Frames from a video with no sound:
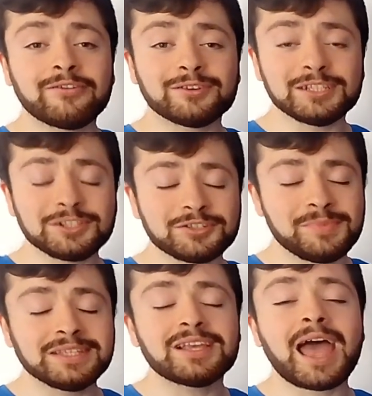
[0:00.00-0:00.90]
because it just
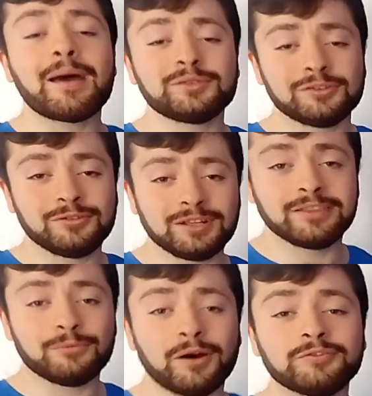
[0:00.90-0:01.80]
means absolutely
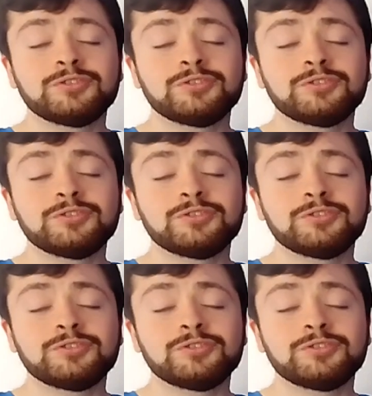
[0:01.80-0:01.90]
the world.